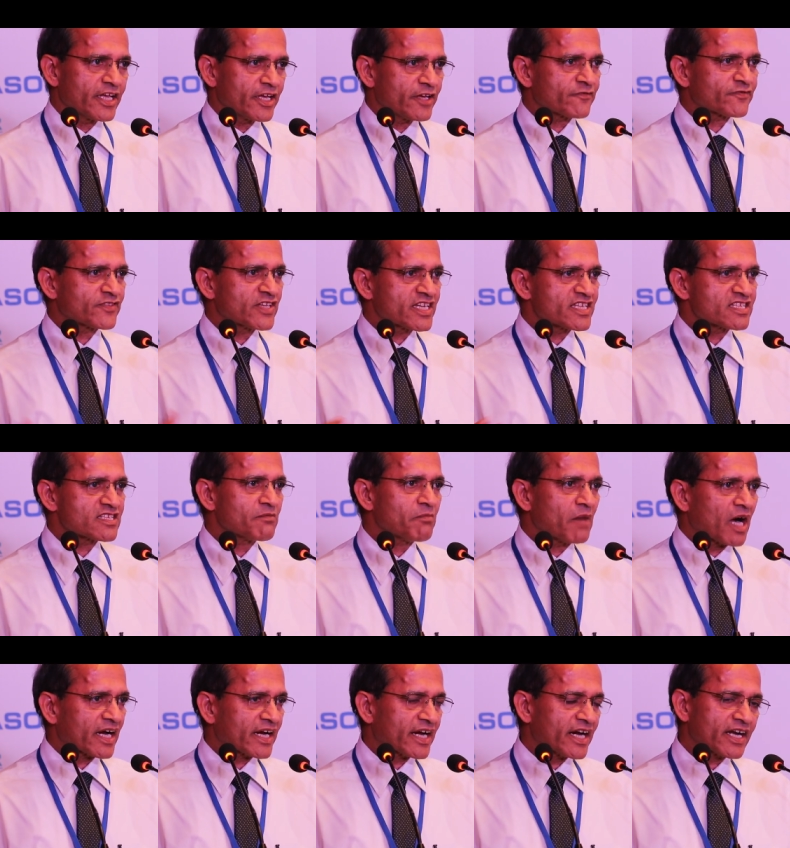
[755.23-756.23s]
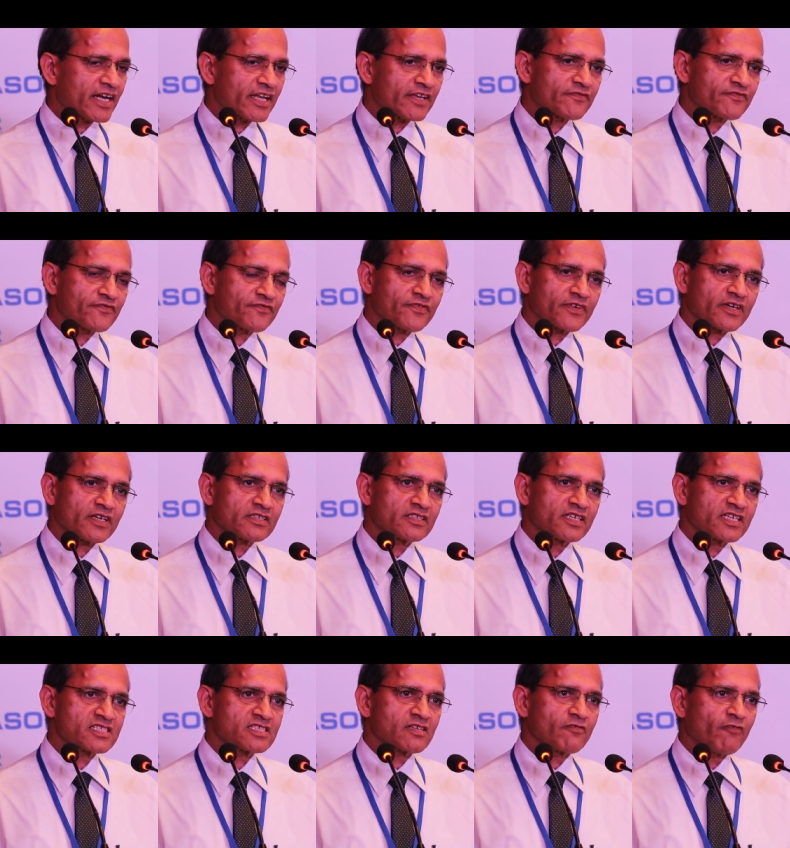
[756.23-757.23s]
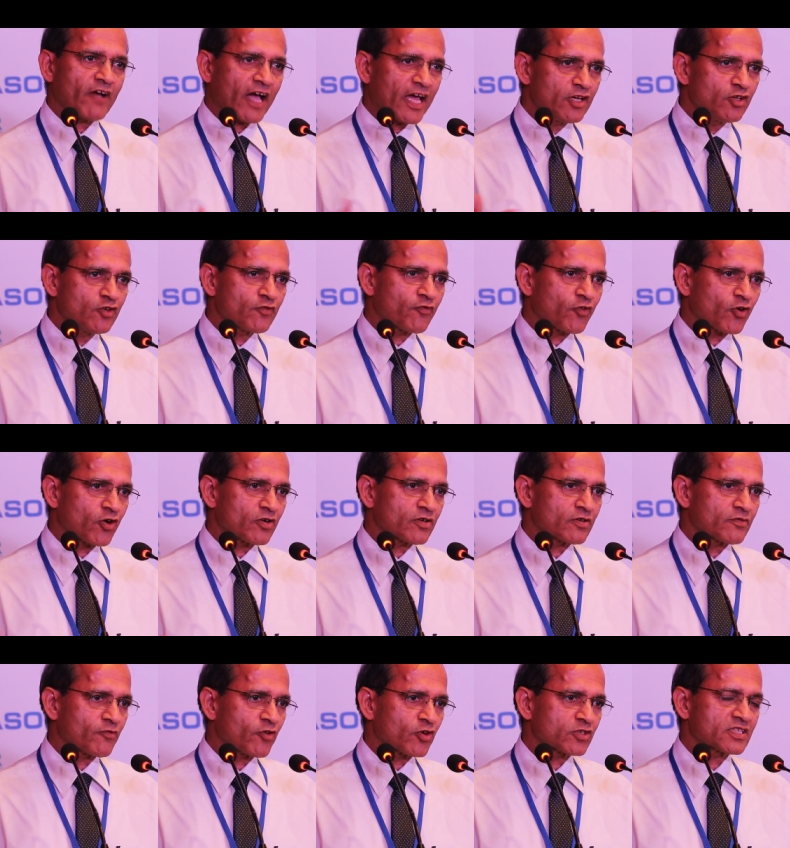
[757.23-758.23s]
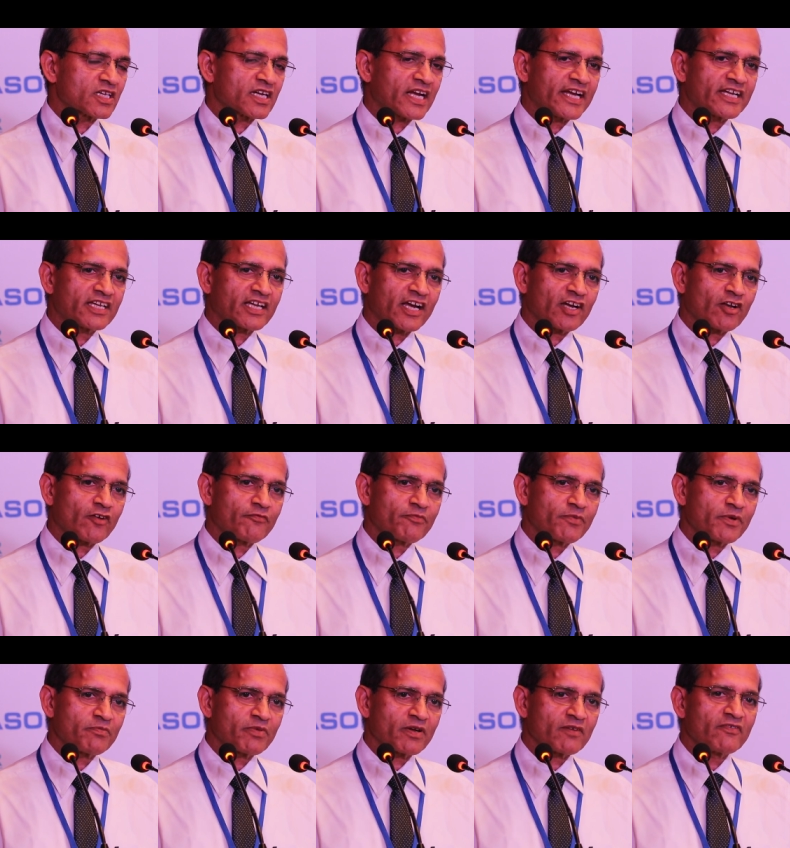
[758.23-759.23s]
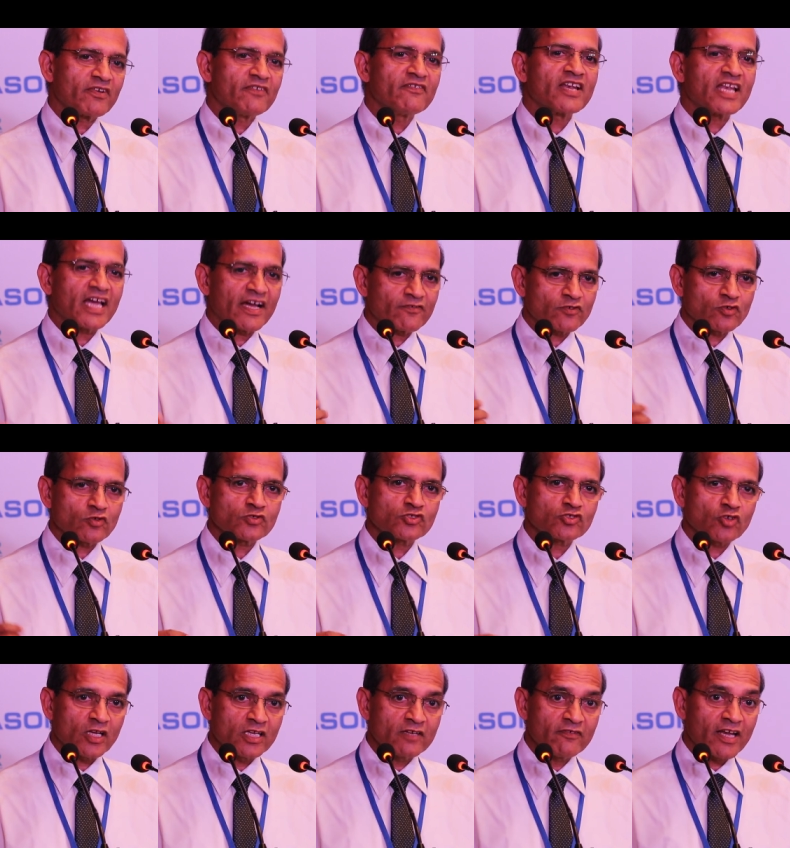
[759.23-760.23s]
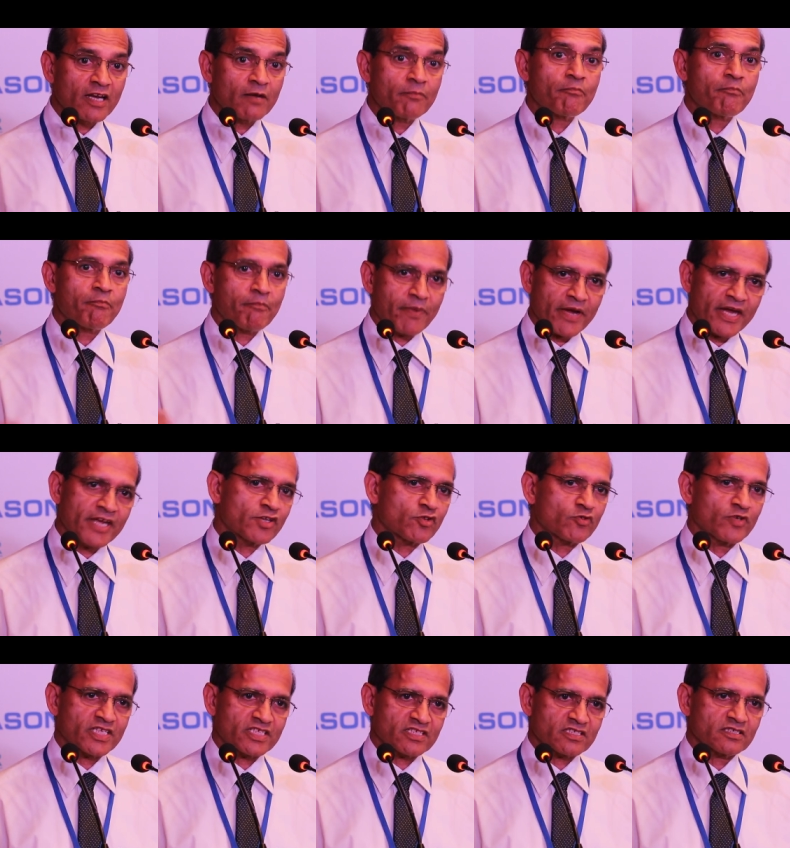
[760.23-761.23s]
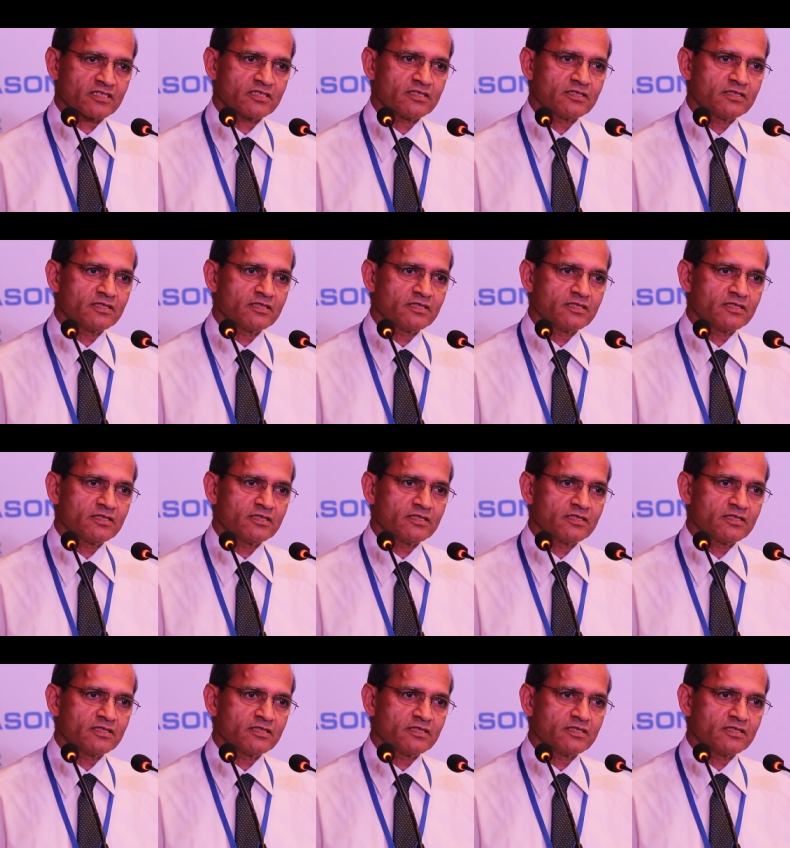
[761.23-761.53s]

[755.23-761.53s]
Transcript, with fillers: If there is a market, if uh, there is a value for, for the right kind of people, we will have to jolly well pay to it.